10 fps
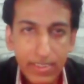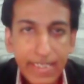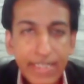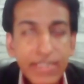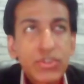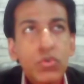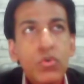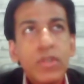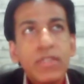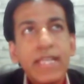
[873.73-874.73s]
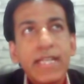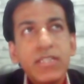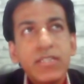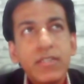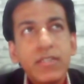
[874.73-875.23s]
So they
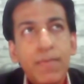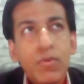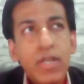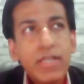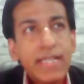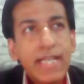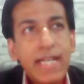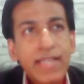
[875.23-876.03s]
can, number one, they get